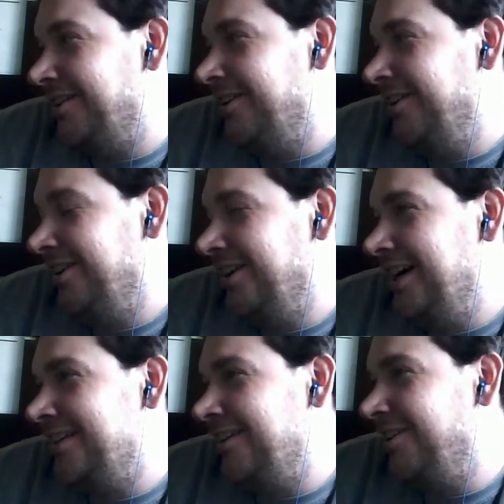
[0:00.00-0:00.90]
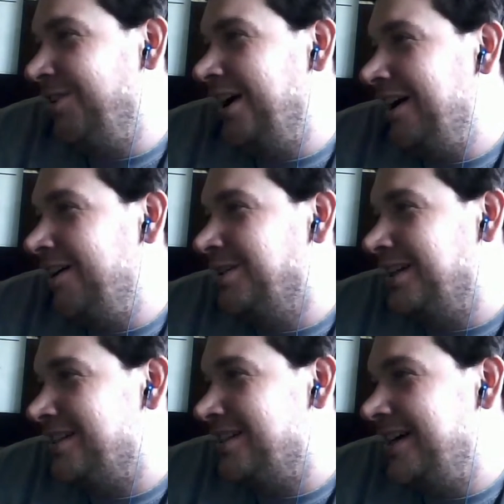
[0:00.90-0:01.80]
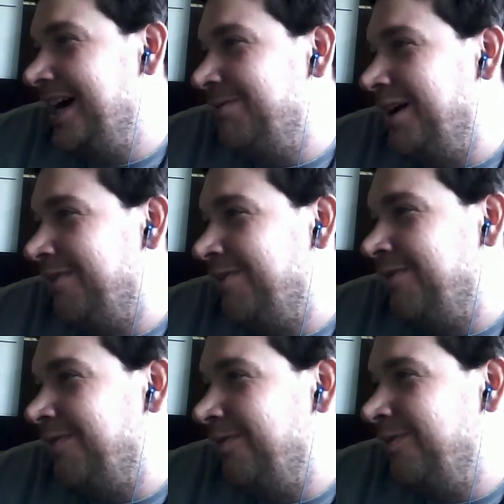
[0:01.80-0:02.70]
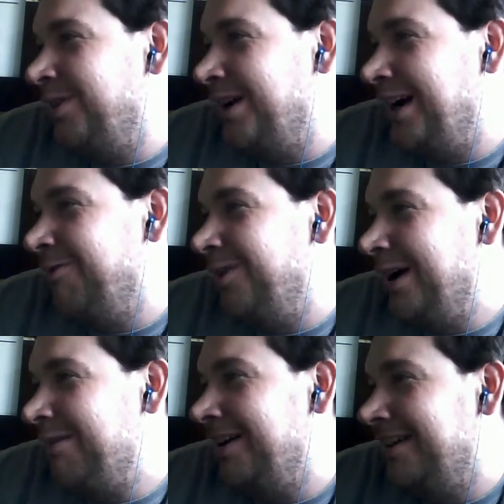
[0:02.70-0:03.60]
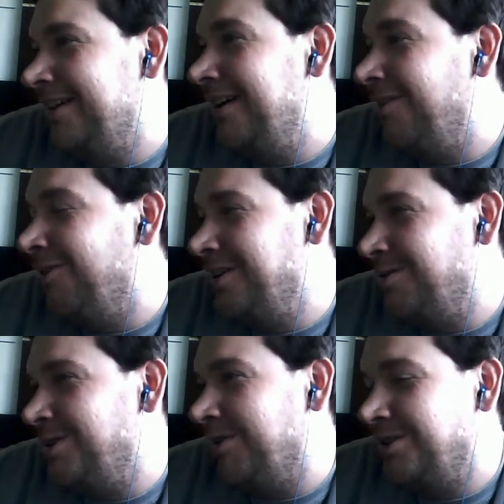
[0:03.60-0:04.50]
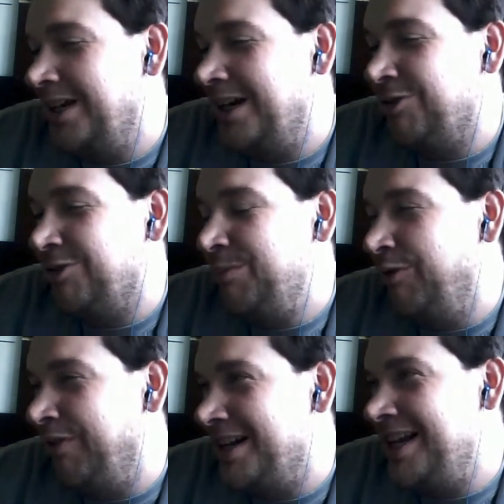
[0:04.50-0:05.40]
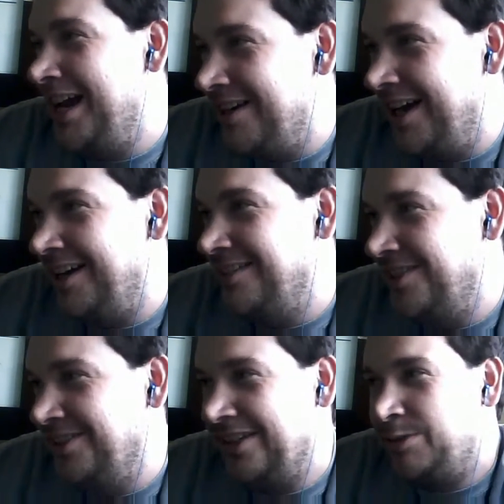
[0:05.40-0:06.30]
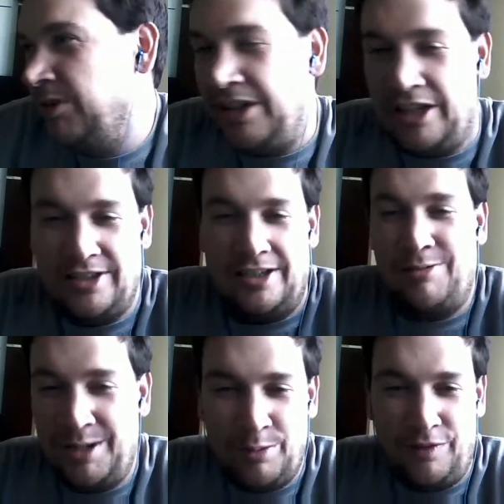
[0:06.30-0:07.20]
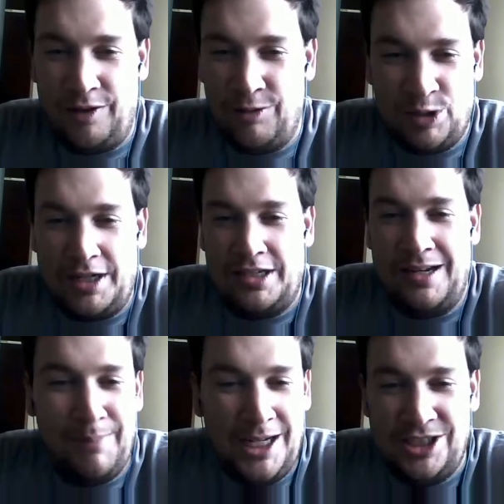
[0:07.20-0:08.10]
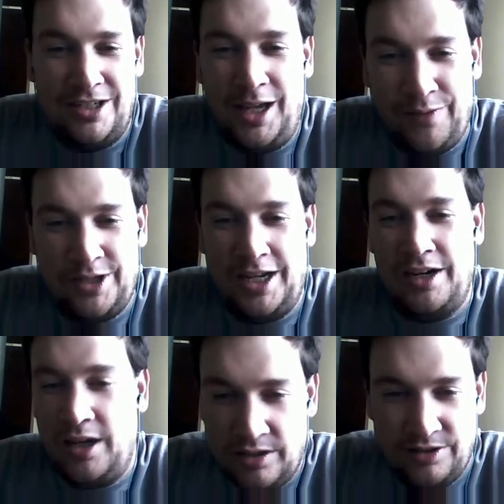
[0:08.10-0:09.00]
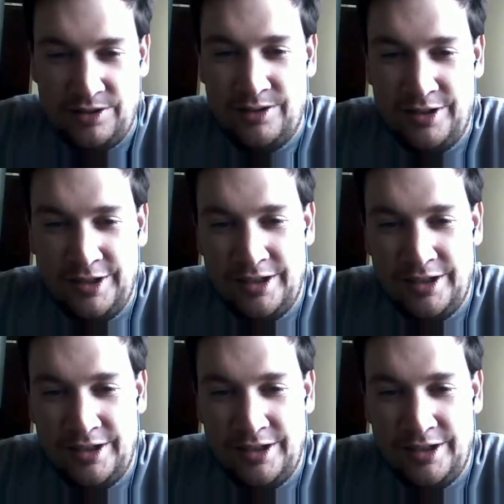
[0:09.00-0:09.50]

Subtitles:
a year, and you know that I always get sad when I read the oral history of Swingers, and he wrote that movie in 10 days. He's like, it's really easy to write a movie. You just write 10 pages a day for 10 days.